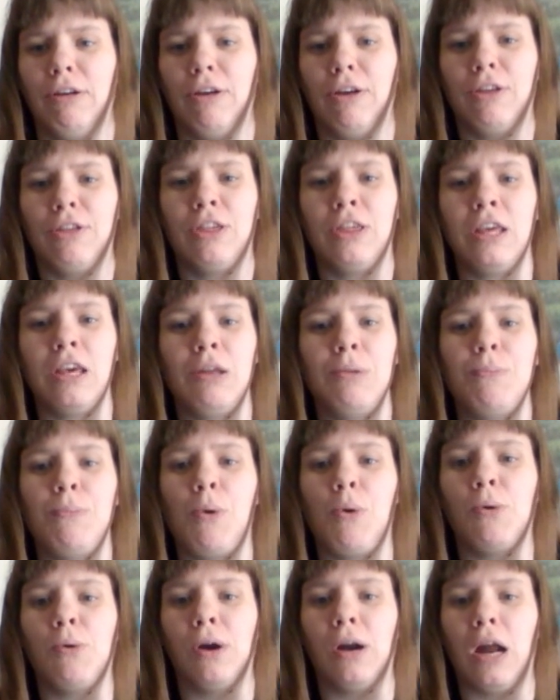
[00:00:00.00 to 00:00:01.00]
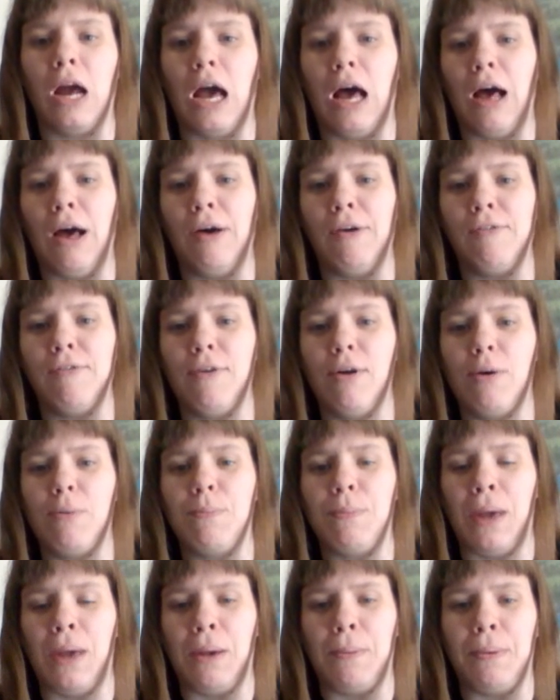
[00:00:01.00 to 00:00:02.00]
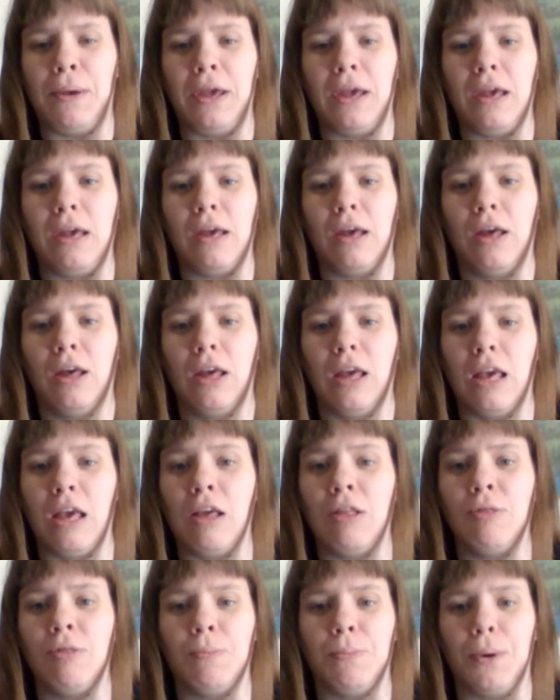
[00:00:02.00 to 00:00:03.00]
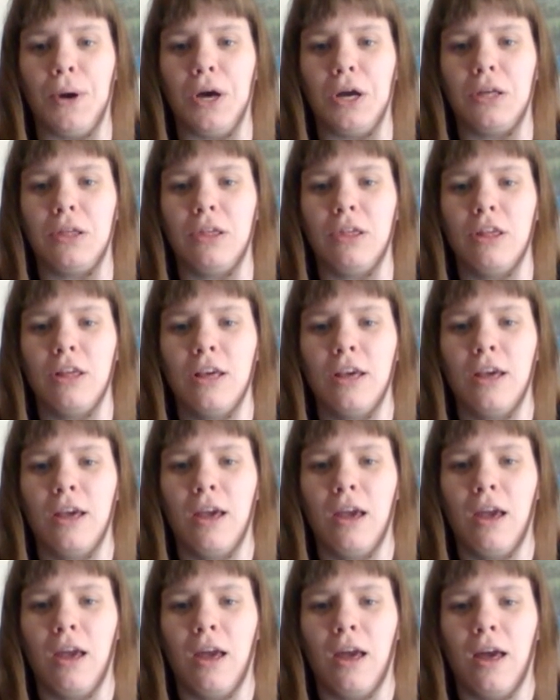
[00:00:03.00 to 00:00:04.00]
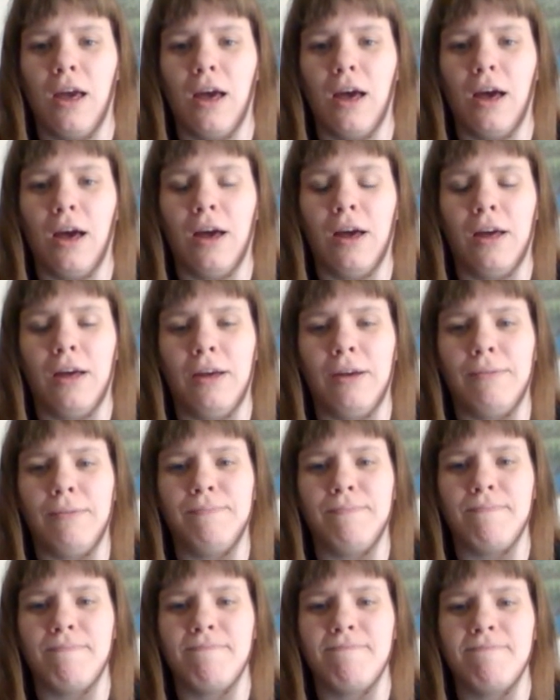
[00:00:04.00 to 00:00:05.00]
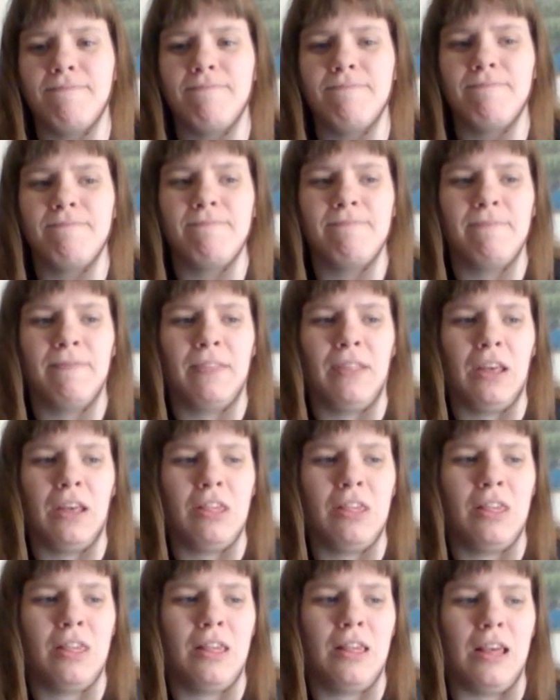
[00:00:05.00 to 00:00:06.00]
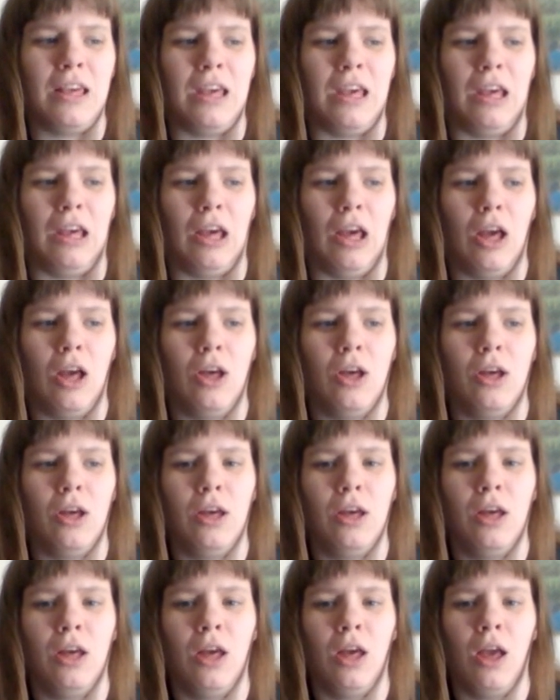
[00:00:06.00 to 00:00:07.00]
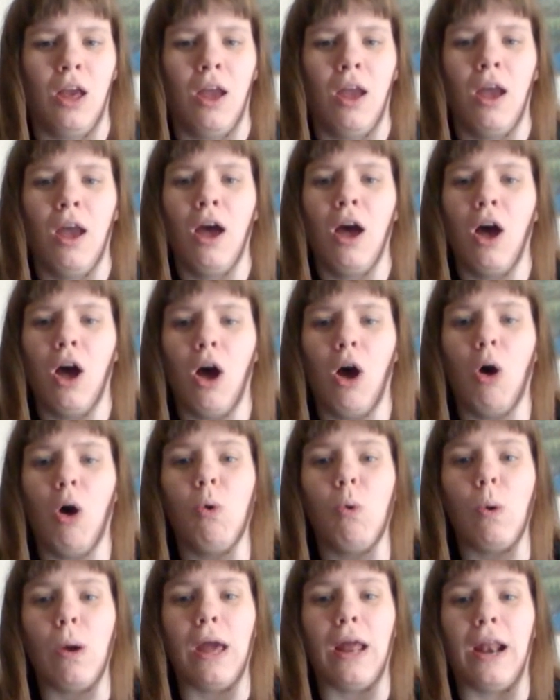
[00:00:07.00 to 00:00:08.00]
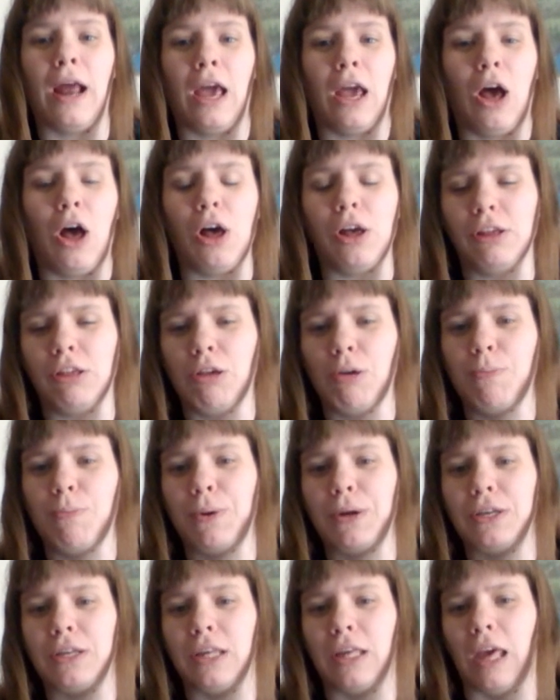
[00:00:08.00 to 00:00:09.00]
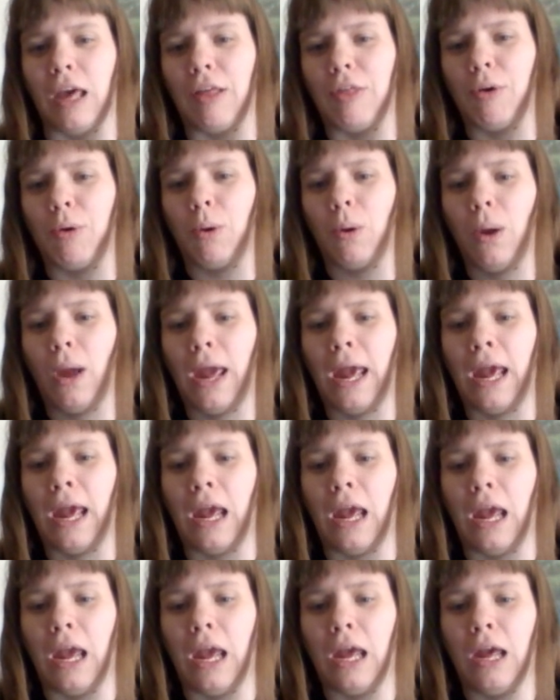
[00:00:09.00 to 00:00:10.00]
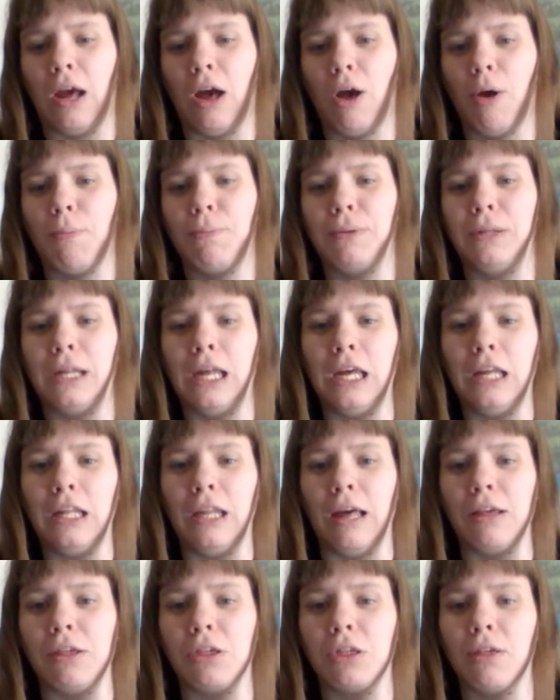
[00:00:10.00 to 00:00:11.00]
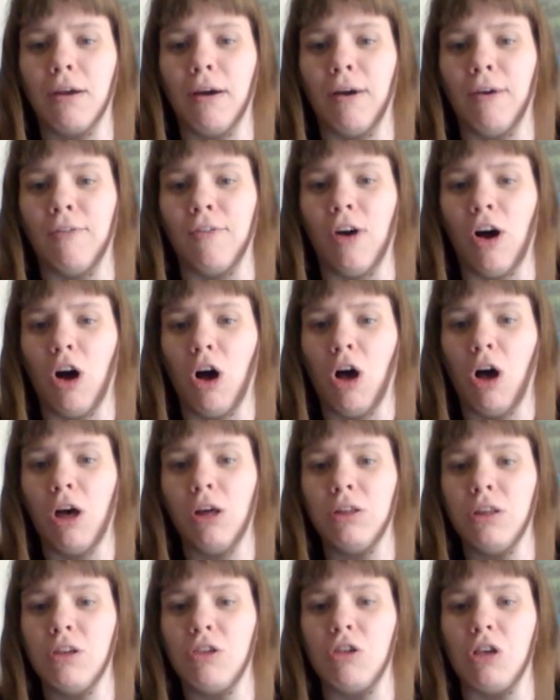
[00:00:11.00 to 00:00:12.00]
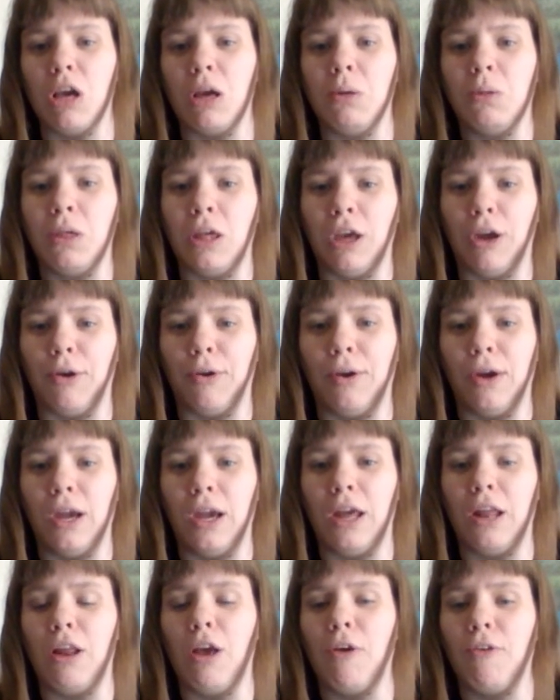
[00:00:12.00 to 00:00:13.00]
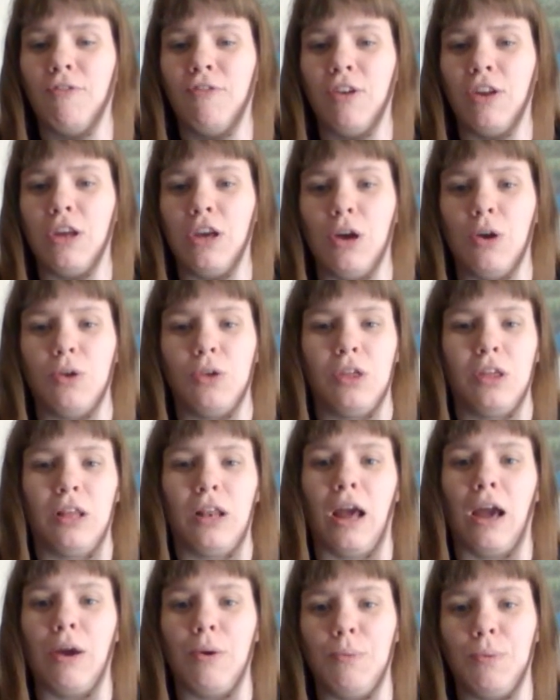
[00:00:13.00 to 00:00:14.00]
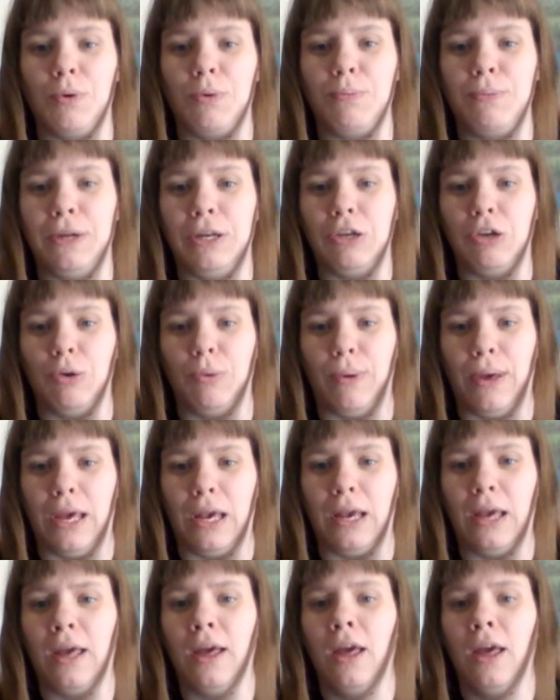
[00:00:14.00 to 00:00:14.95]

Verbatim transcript: seen more of maybe in the books. Um, let's see. Oh, and I also put together a playlist of all the James Herriot videos that I will be doing.